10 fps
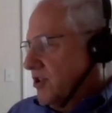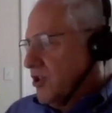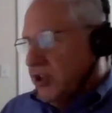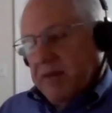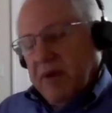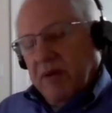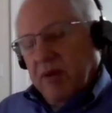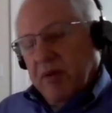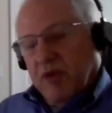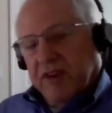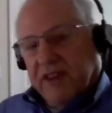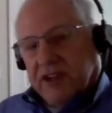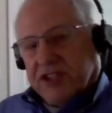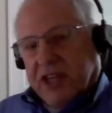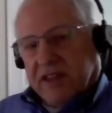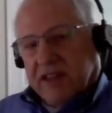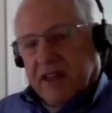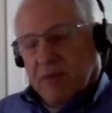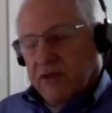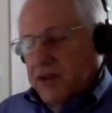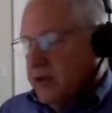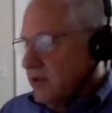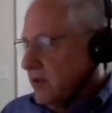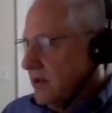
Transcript: should they be removed in their state that they moved to?